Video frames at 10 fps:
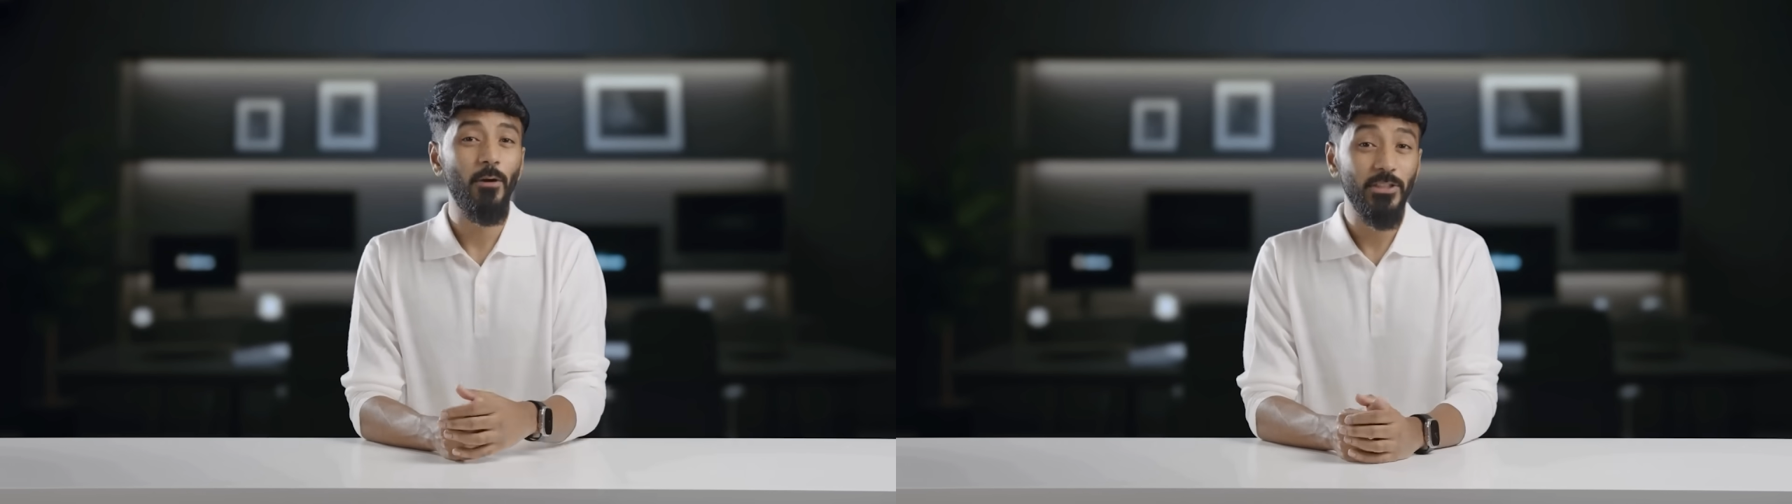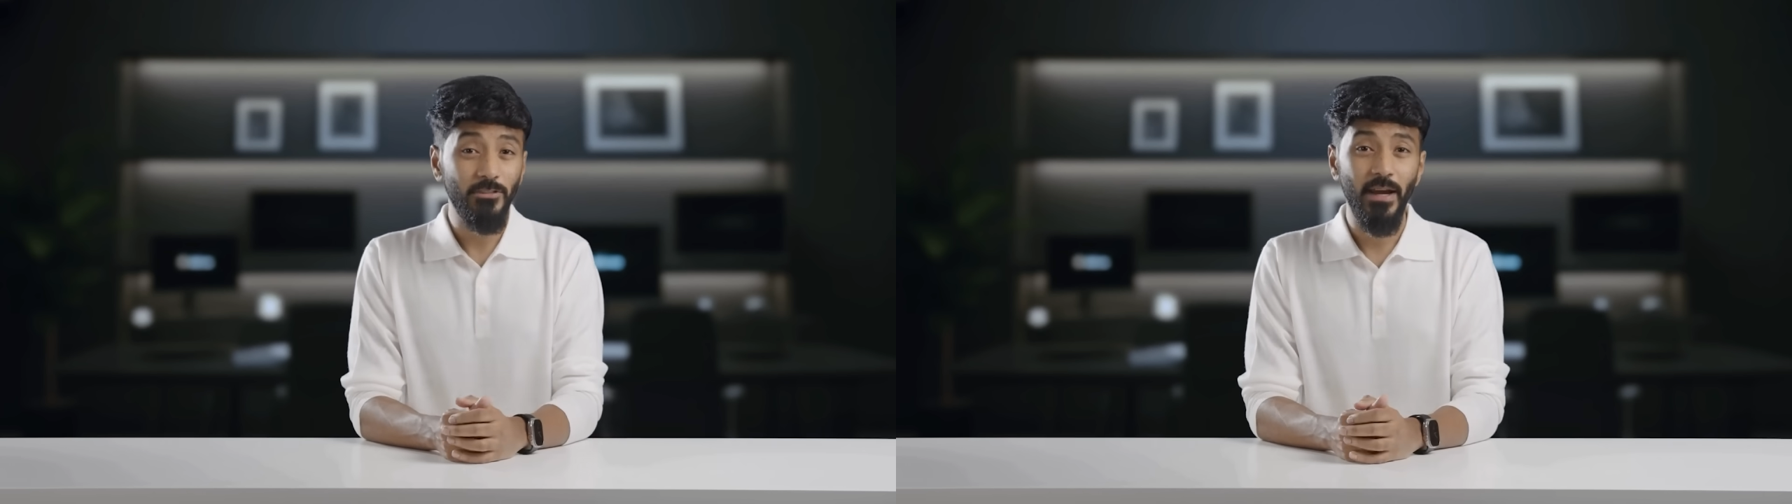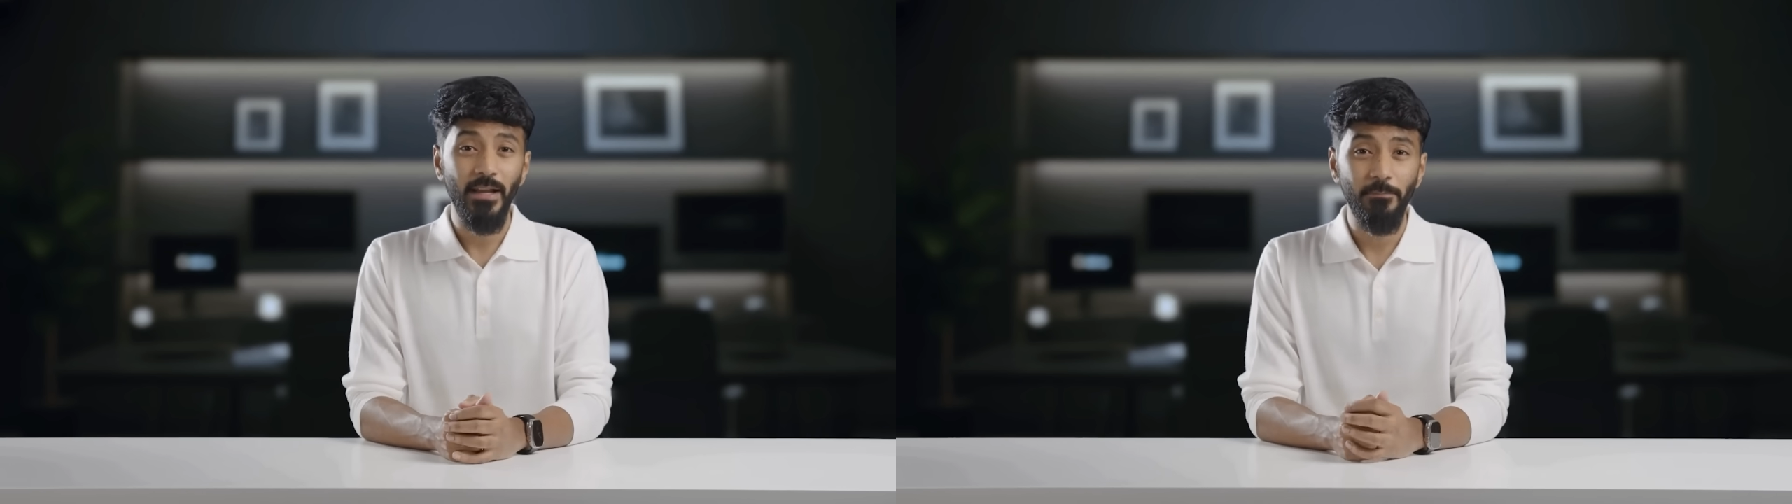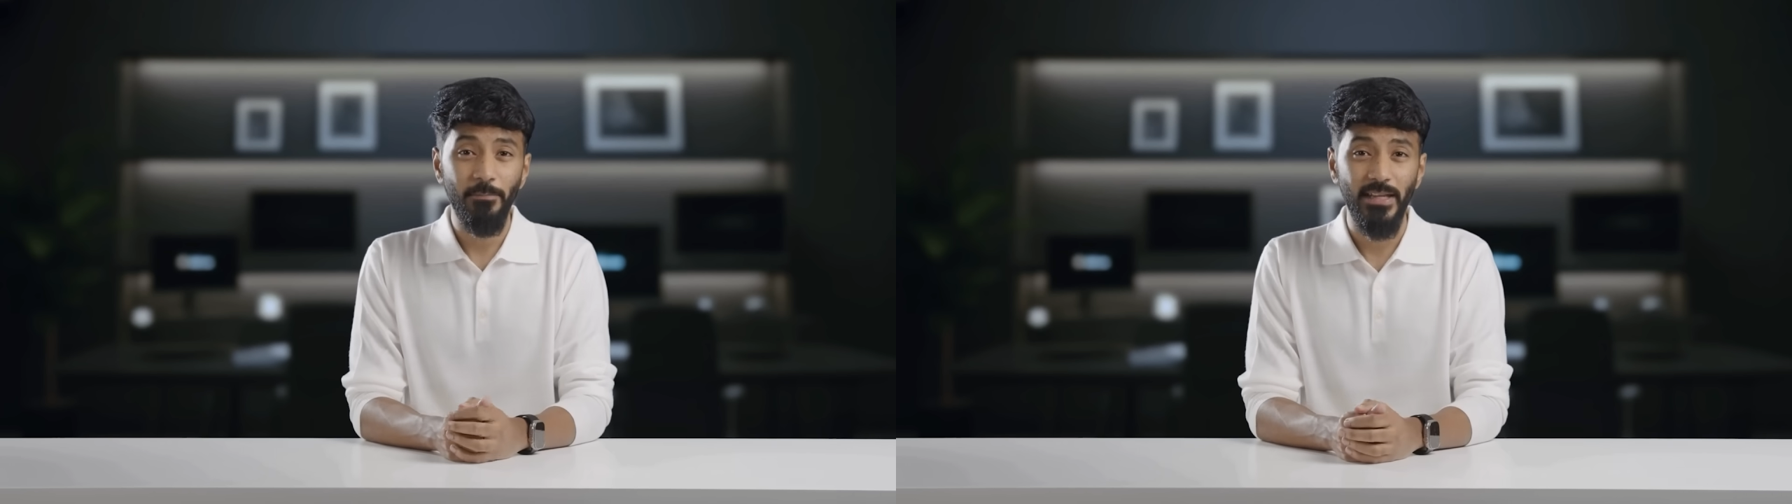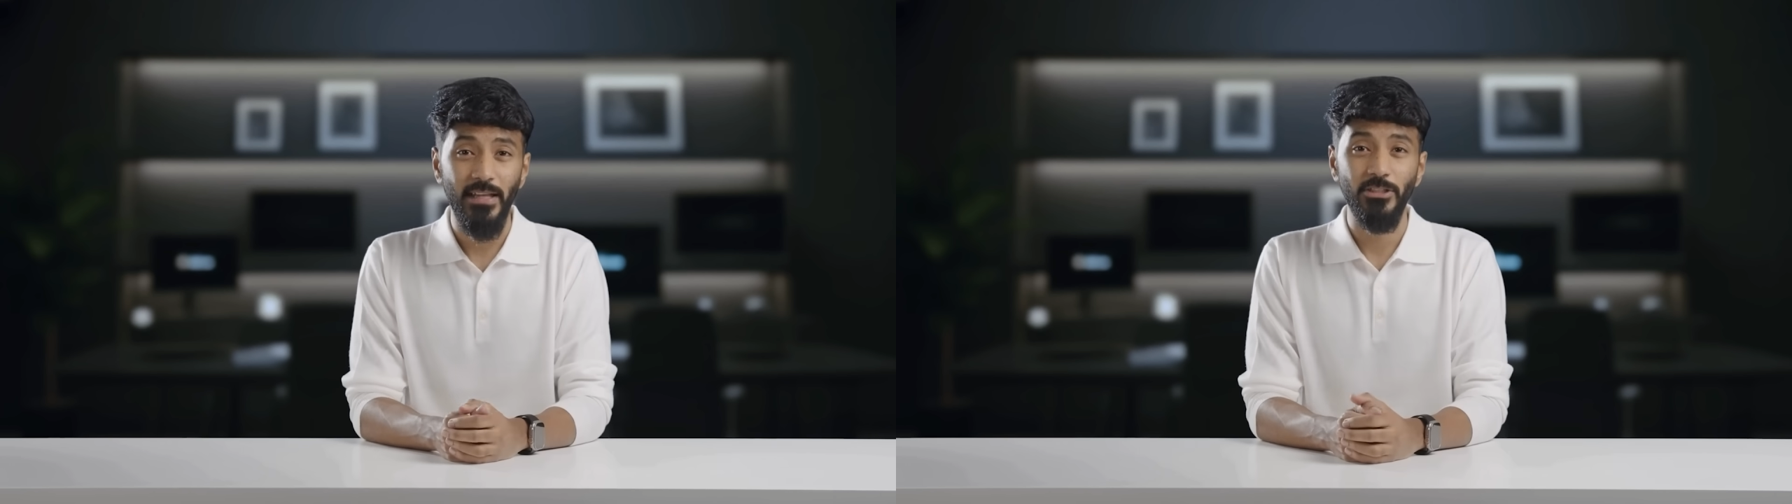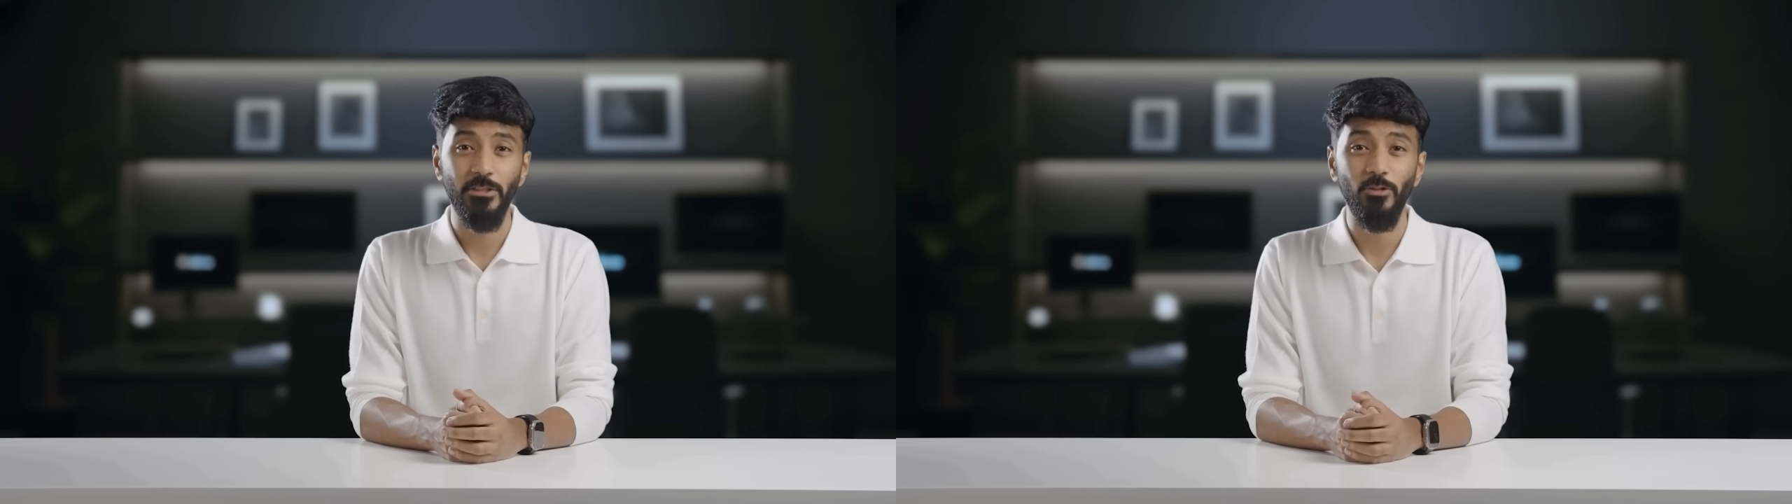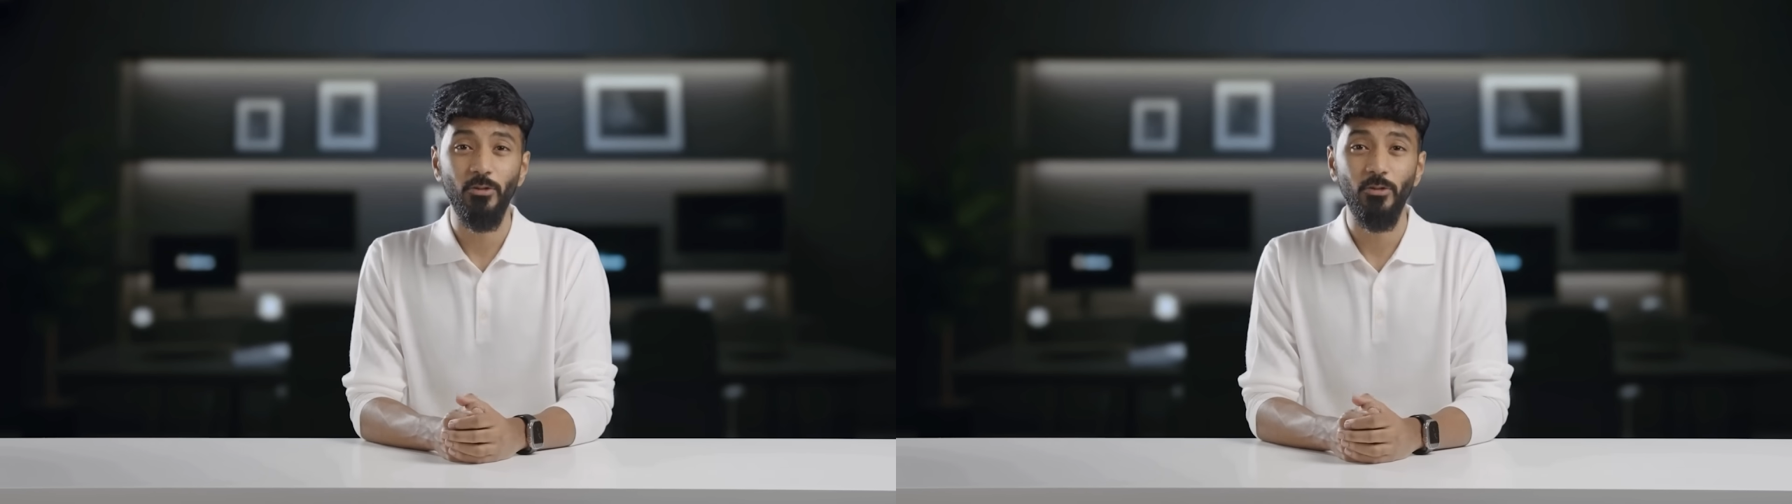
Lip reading: outsmart millions of